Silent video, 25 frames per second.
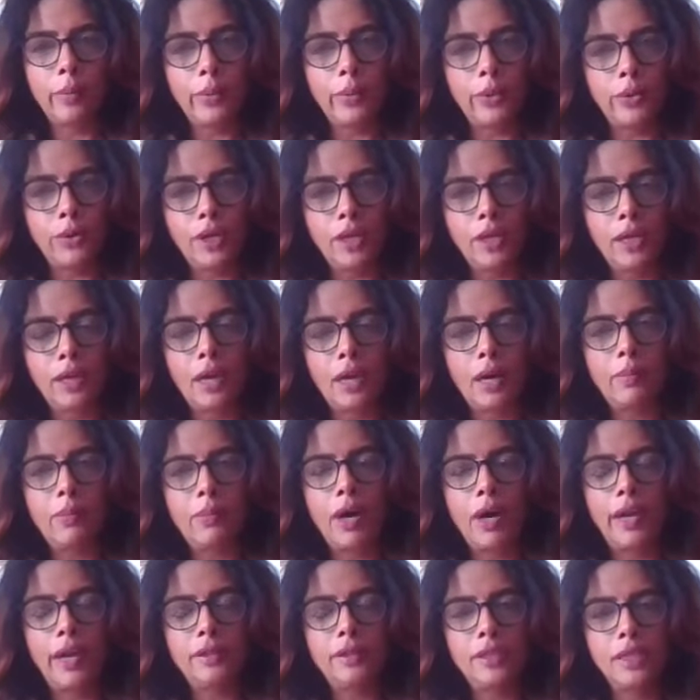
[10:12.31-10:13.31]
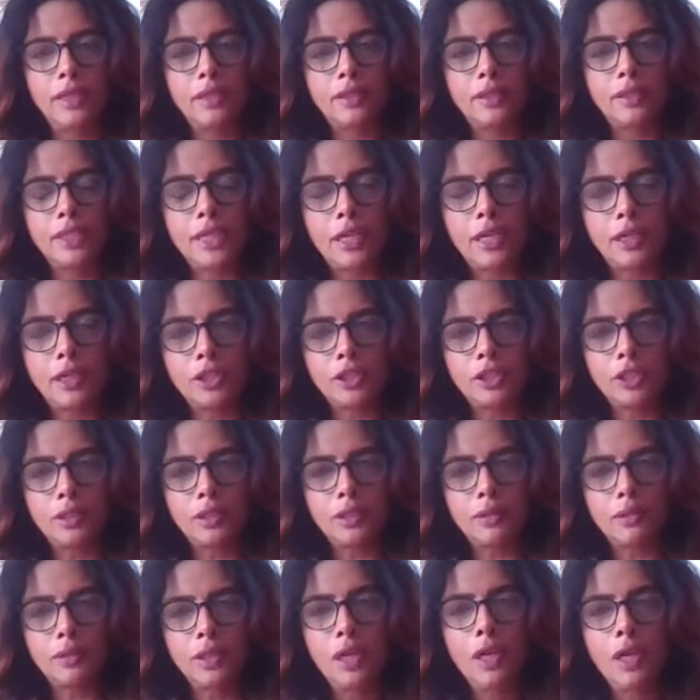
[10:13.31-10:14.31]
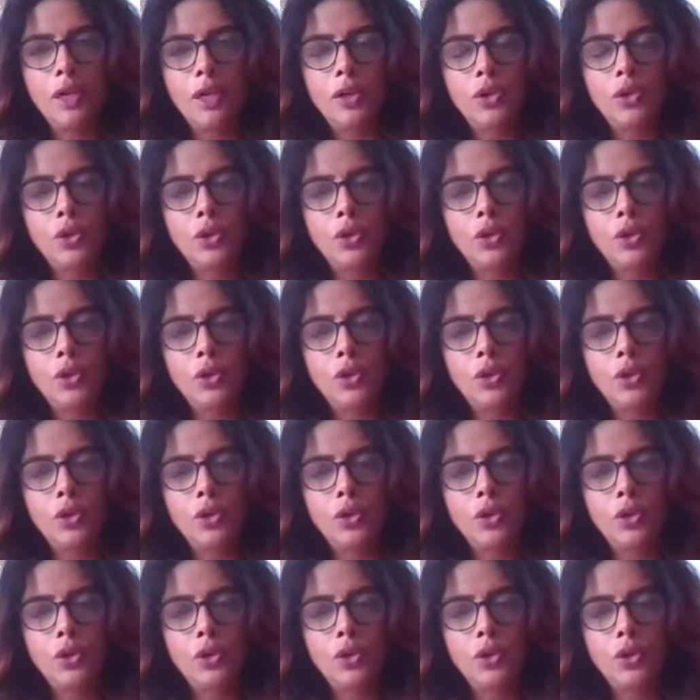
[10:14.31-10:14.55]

therapeutic carbohydrate reduction,